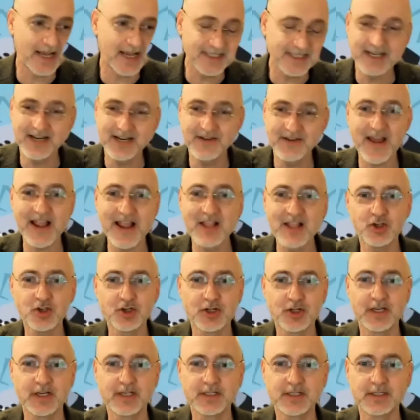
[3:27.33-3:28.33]
as an
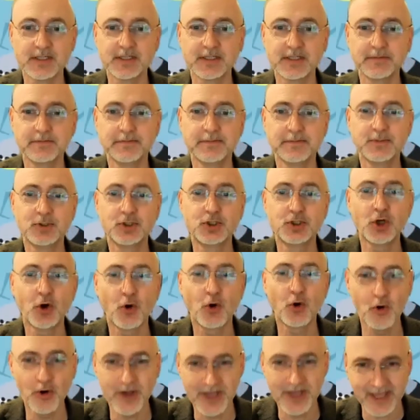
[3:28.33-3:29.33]
evangelist,
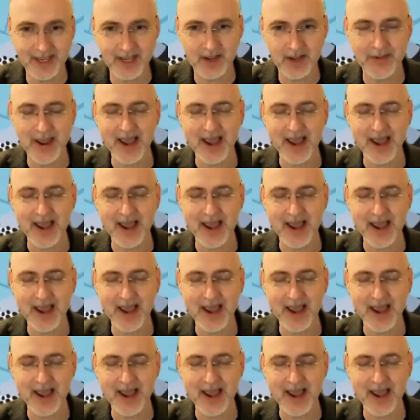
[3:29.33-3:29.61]
talking